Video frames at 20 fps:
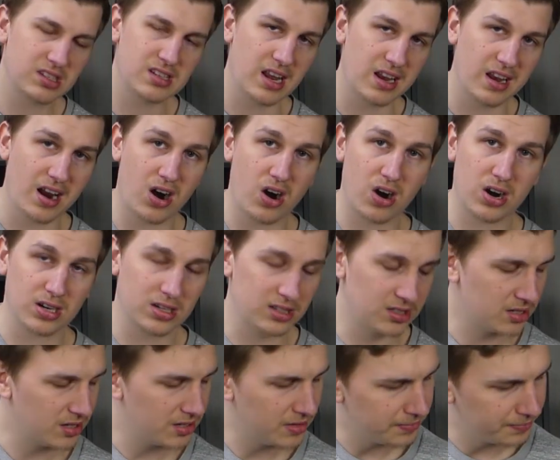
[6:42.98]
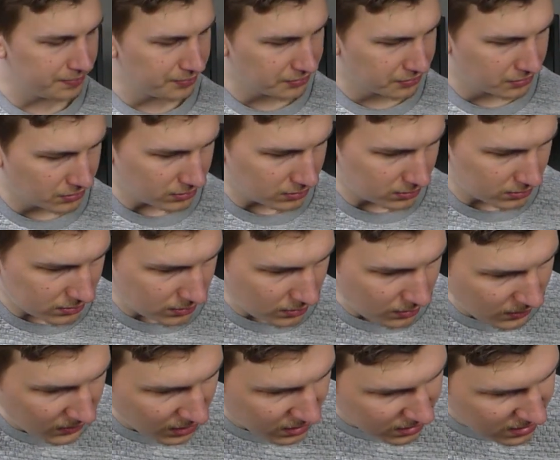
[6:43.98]
that hard.
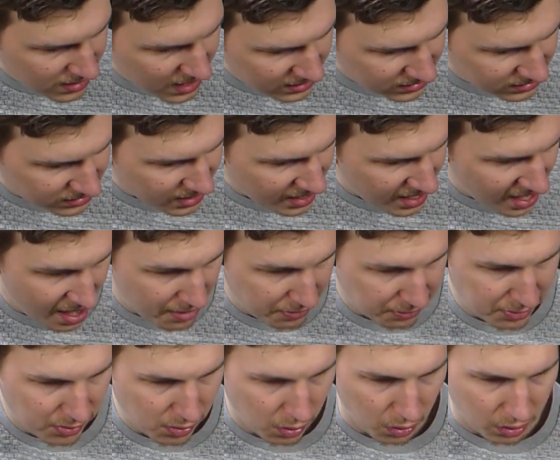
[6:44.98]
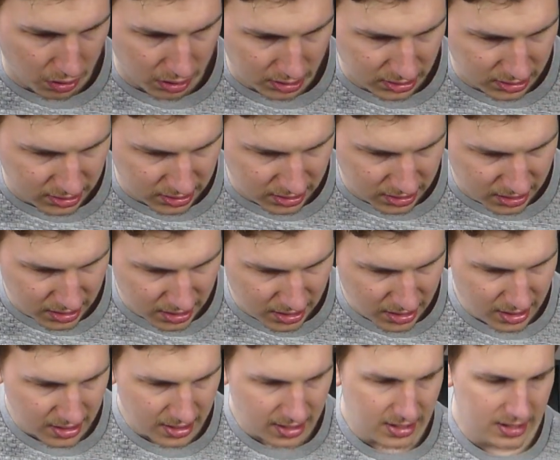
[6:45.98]
That's the F chord.
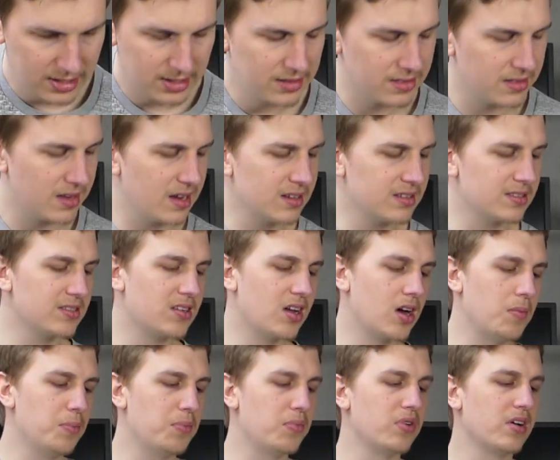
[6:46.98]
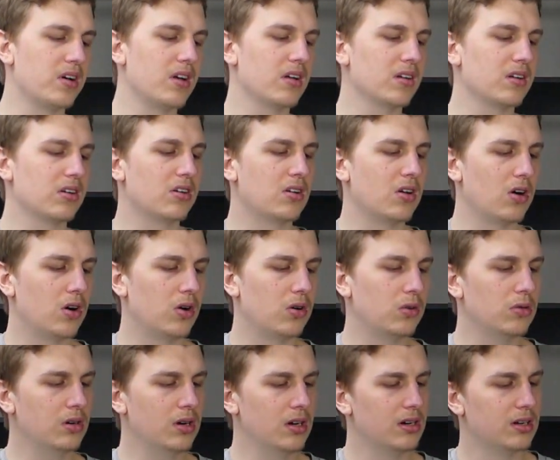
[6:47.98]
Next up, we're gonna
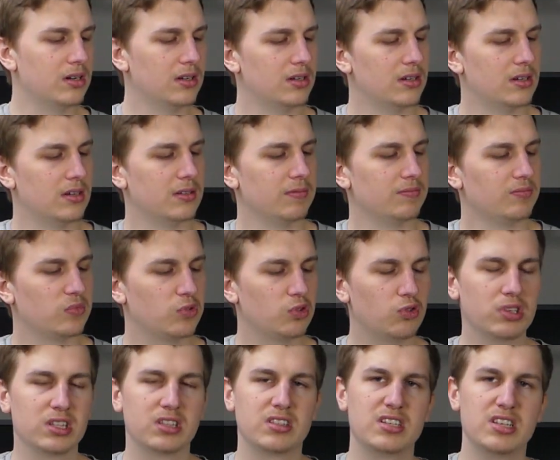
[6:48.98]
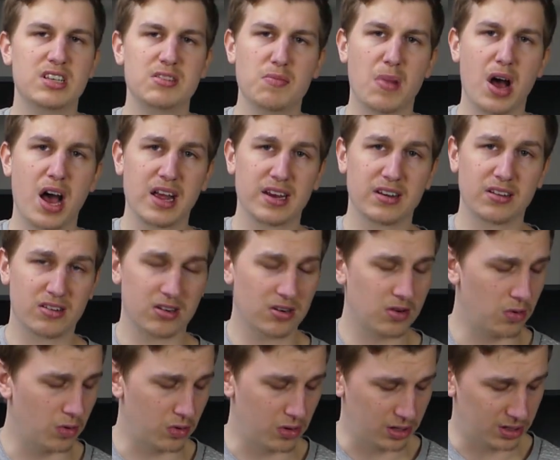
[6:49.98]
go to a D minor
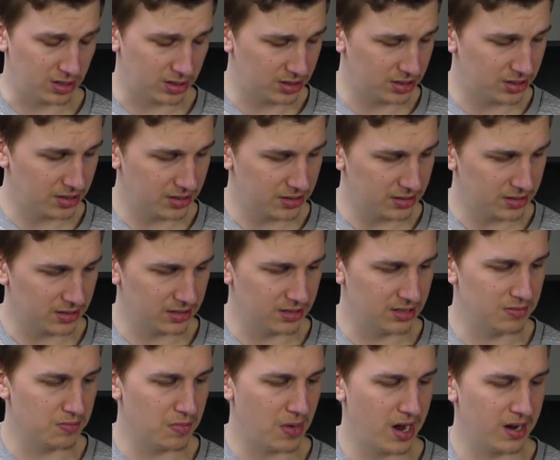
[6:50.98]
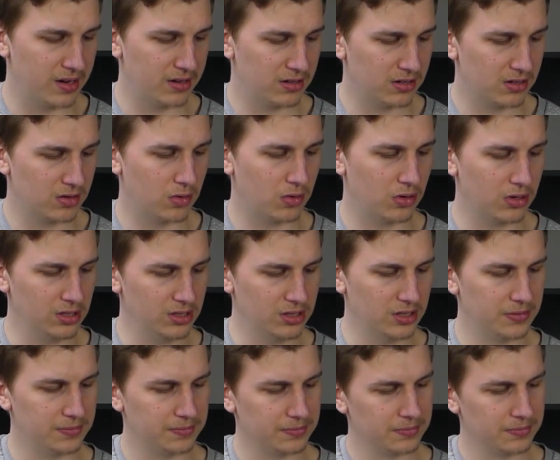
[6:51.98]
chord. A D minor chord.